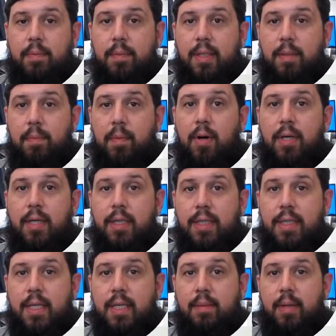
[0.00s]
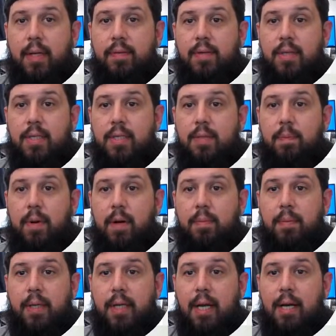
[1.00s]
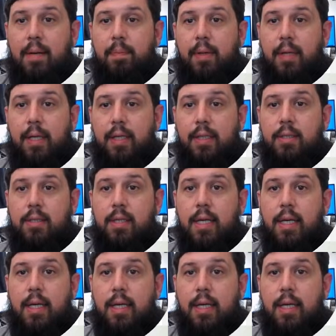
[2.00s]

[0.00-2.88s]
but the marketing team of this apartment complex